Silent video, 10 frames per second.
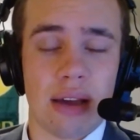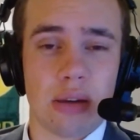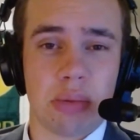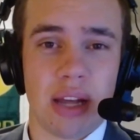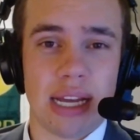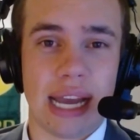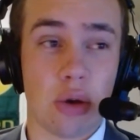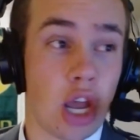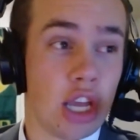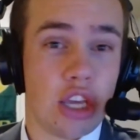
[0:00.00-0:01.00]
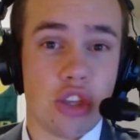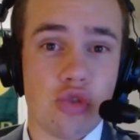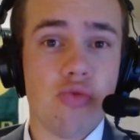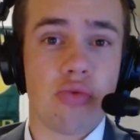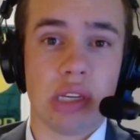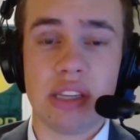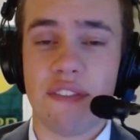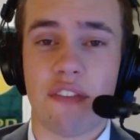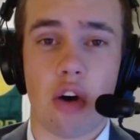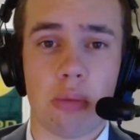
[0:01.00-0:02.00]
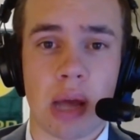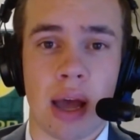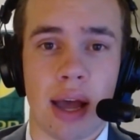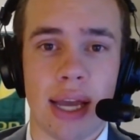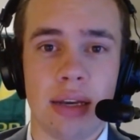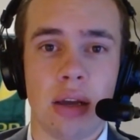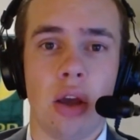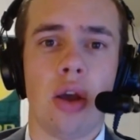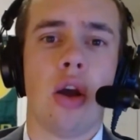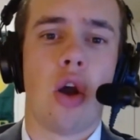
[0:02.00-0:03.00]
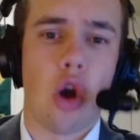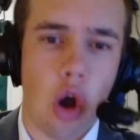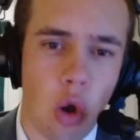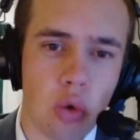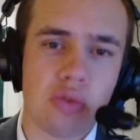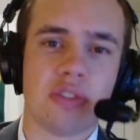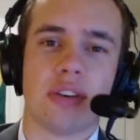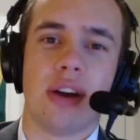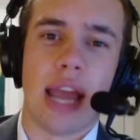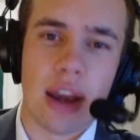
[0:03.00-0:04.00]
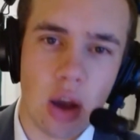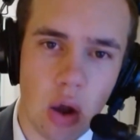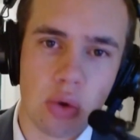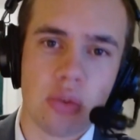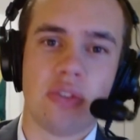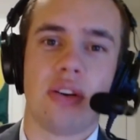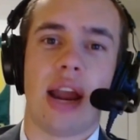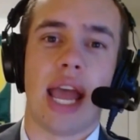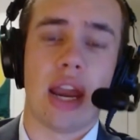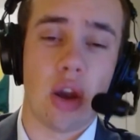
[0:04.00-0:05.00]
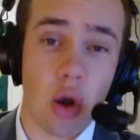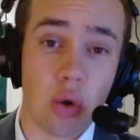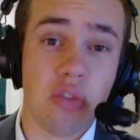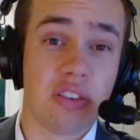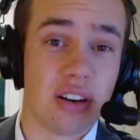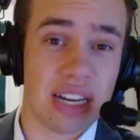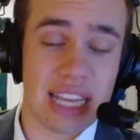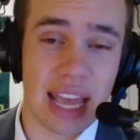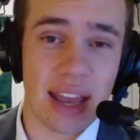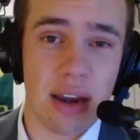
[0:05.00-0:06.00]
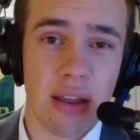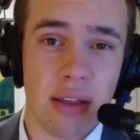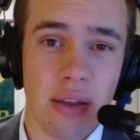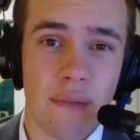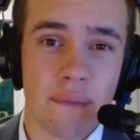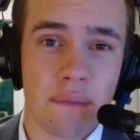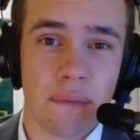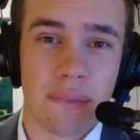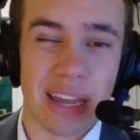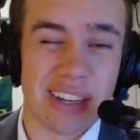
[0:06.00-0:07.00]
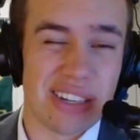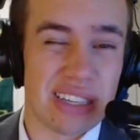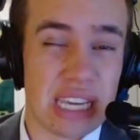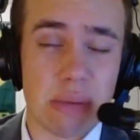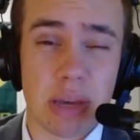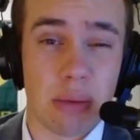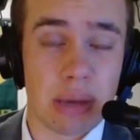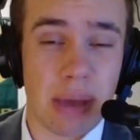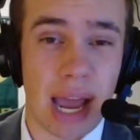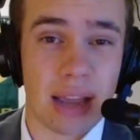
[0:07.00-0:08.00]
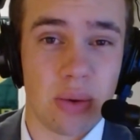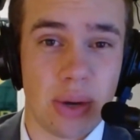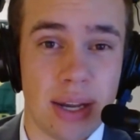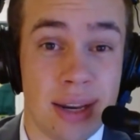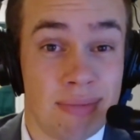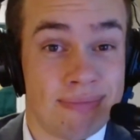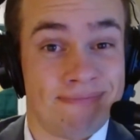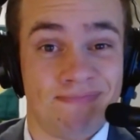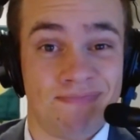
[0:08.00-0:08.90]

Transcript: and how they're playing out. Can you really fall behind over and over and over again and just keep coming back and winning?